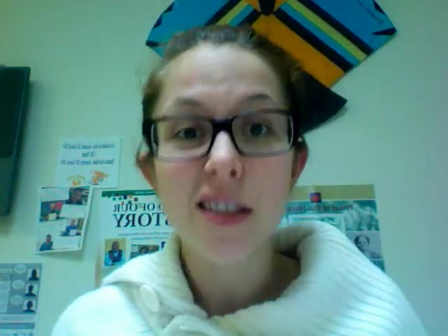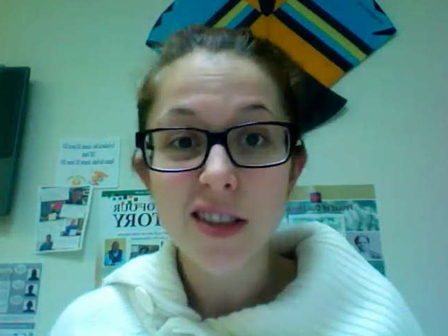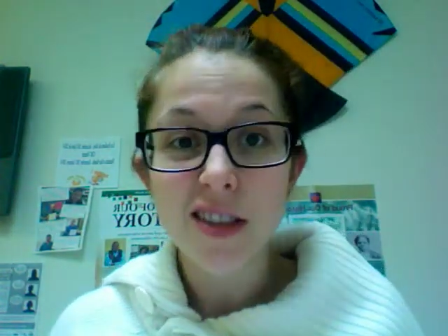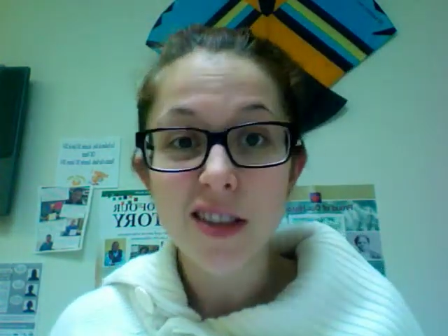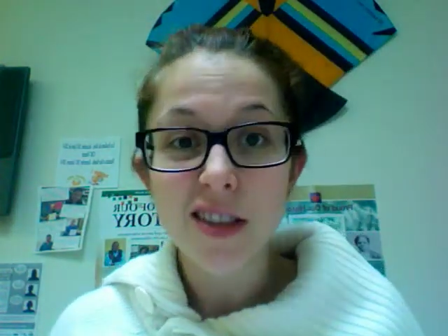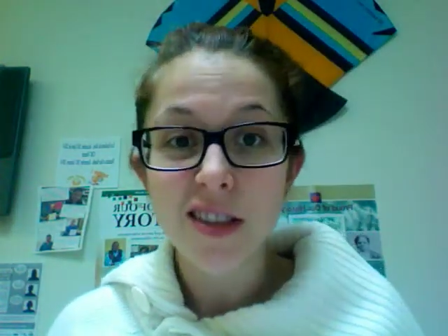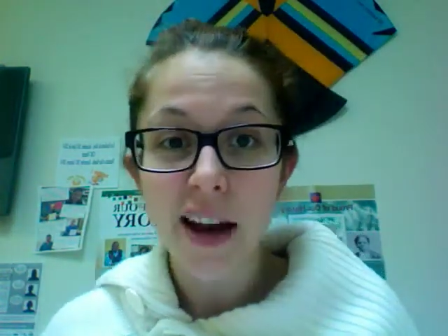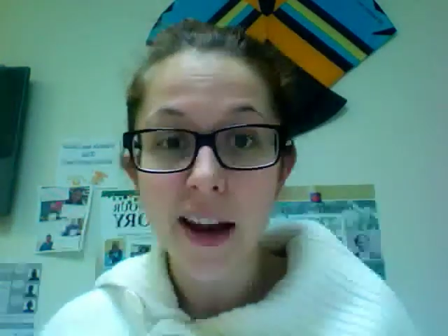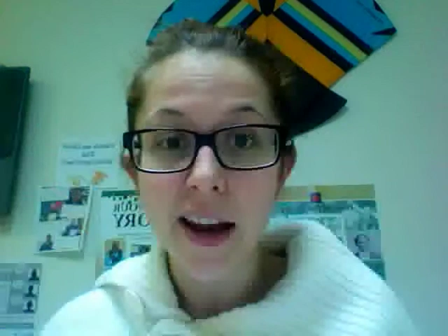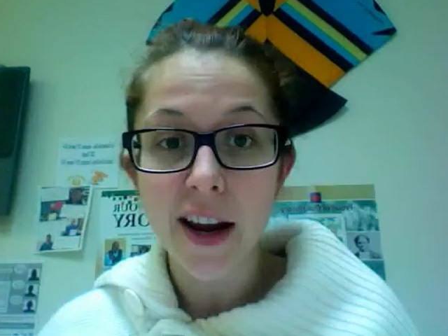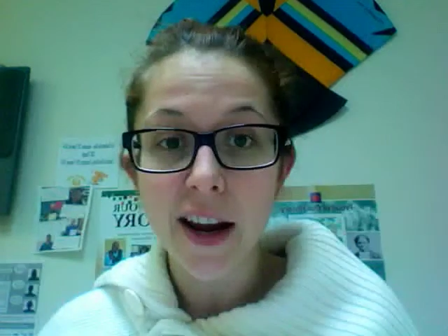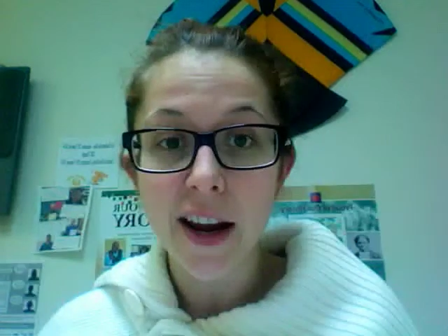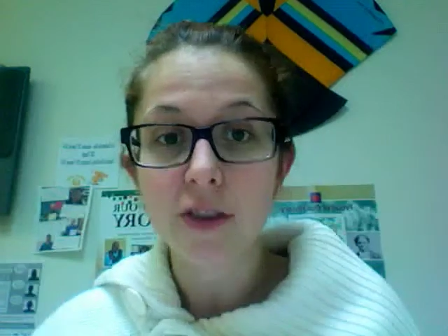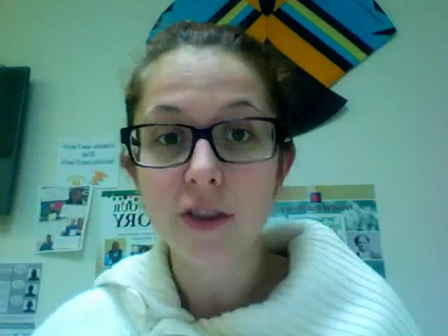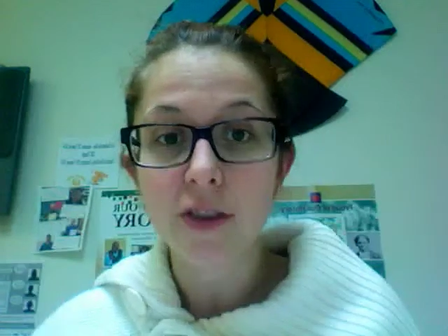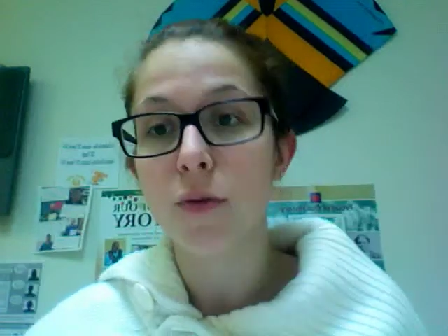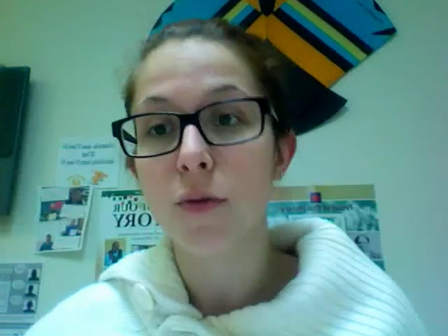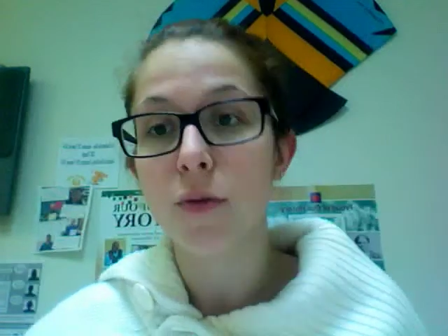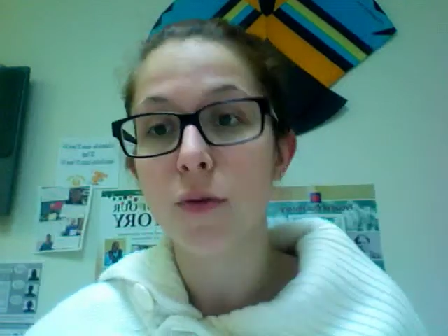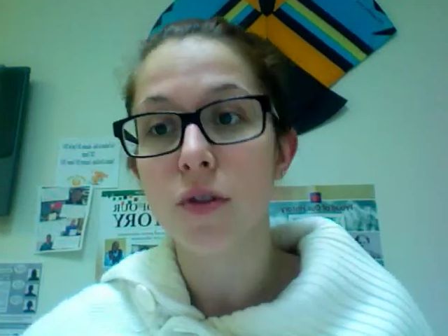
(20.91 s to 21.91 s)
desire
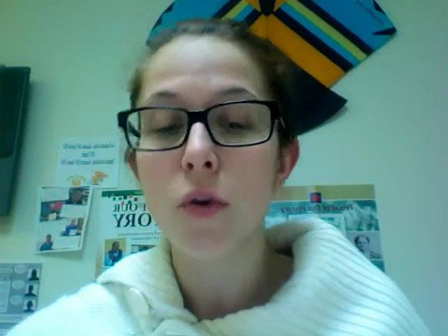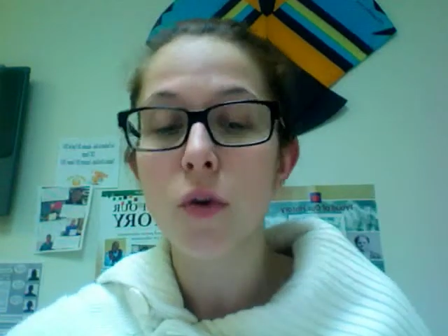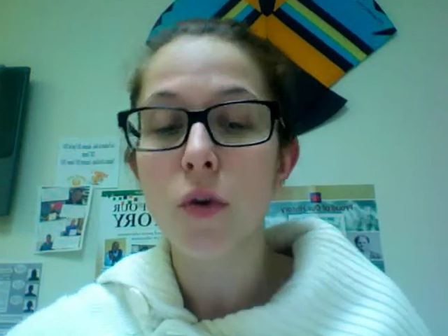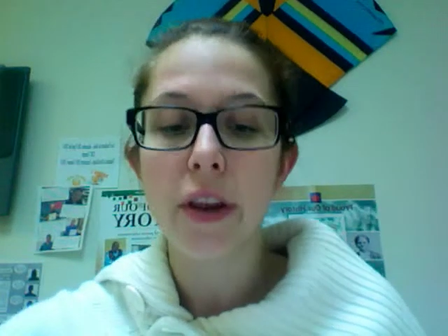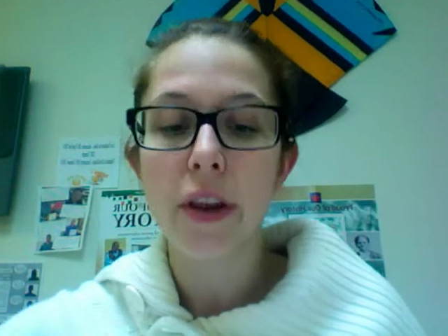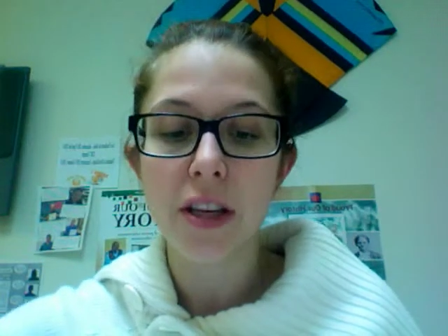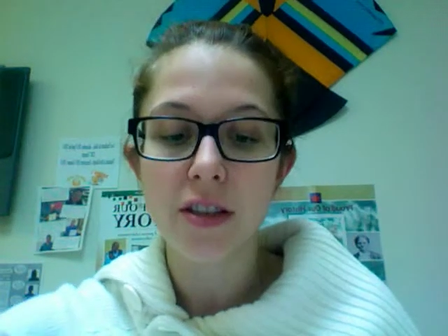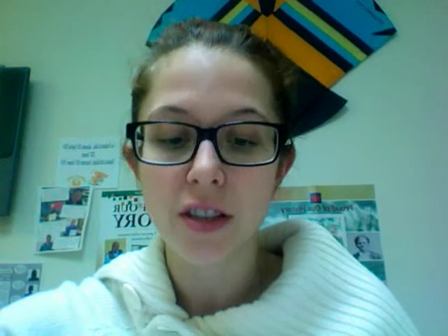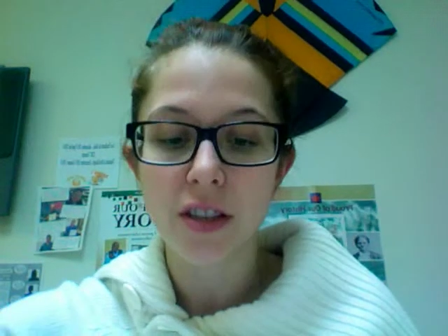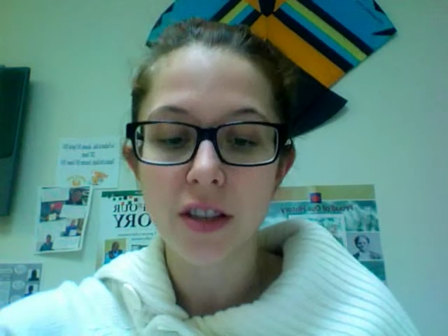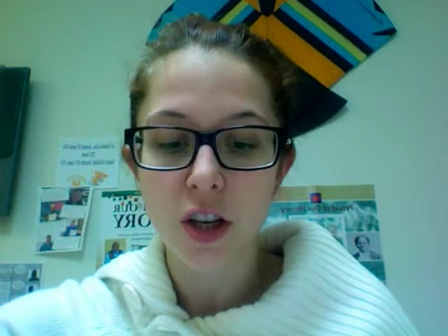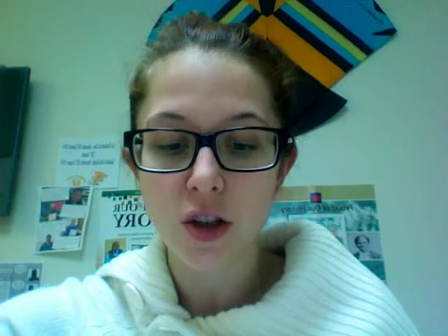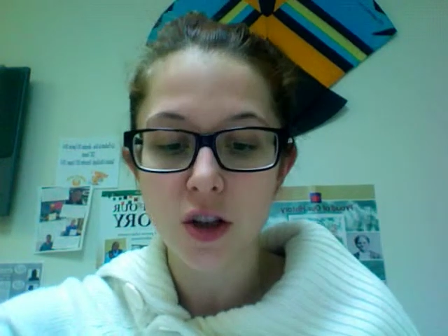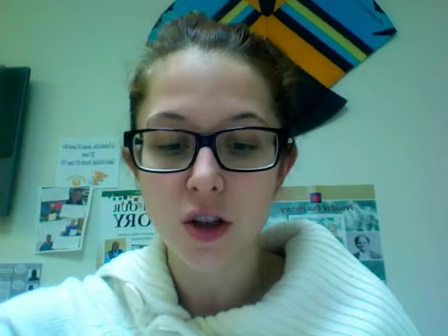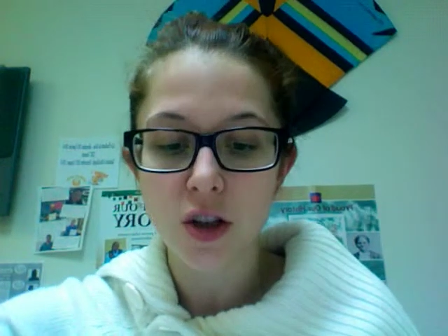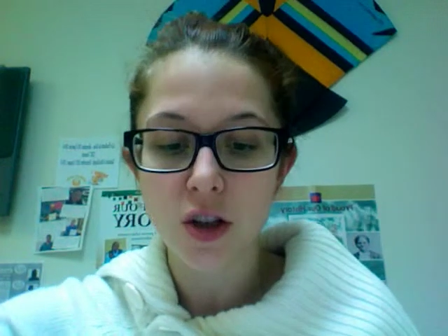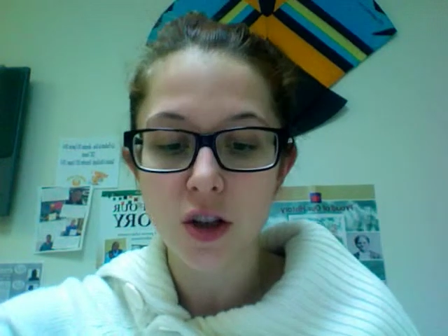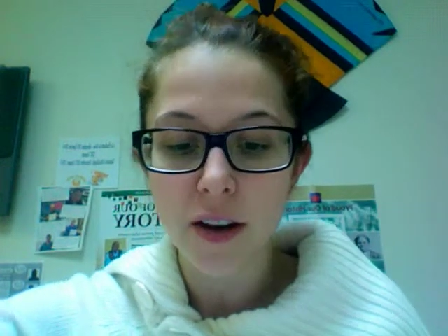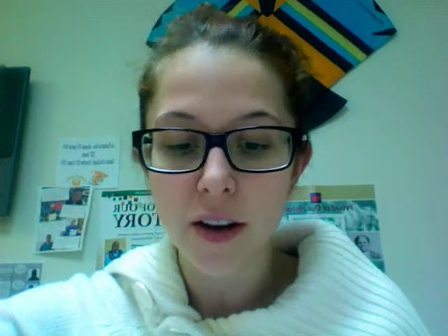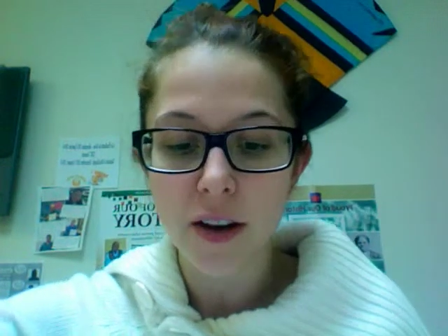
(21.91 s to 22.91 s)
to his school and his teacher